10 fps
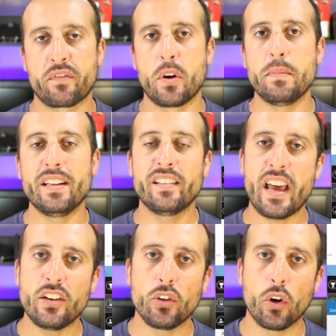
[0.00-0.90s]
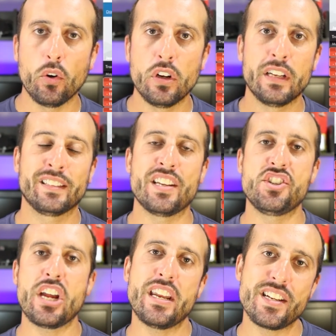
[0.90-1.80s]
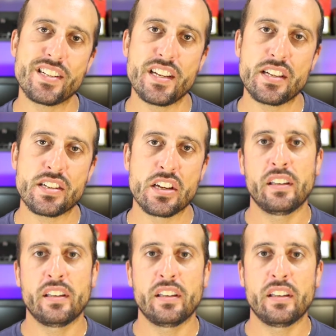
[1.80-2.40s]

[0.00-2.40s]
from Nintendo to Genesis